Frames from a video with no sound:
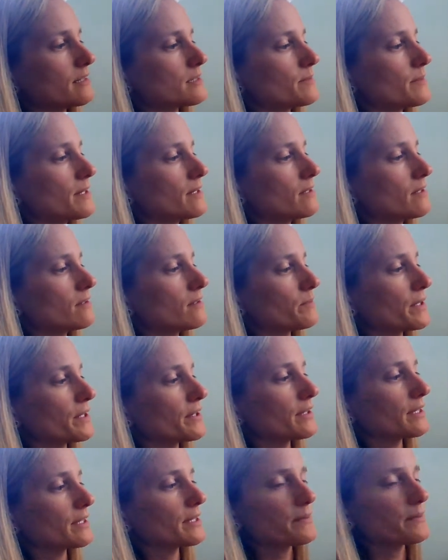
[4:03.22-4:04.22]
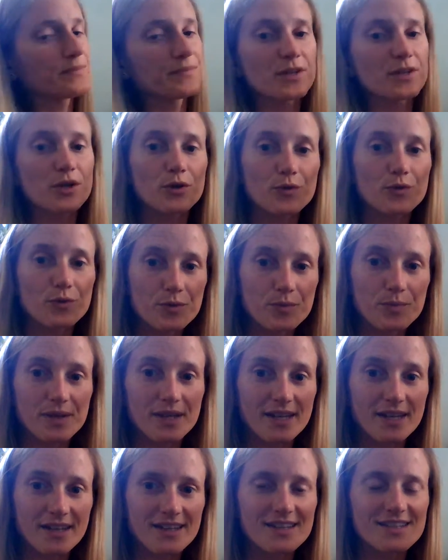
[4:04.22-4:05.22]
spell apparently.
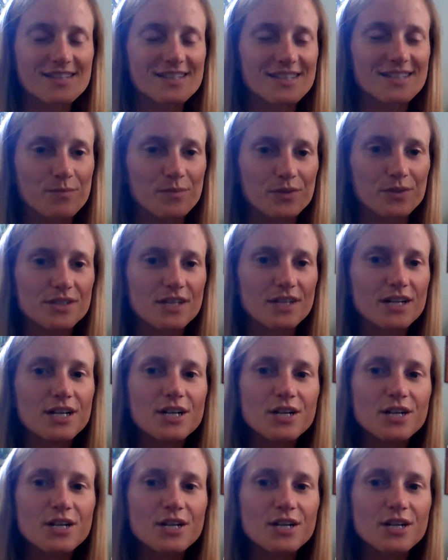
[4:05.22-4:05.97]
Grouping symbols.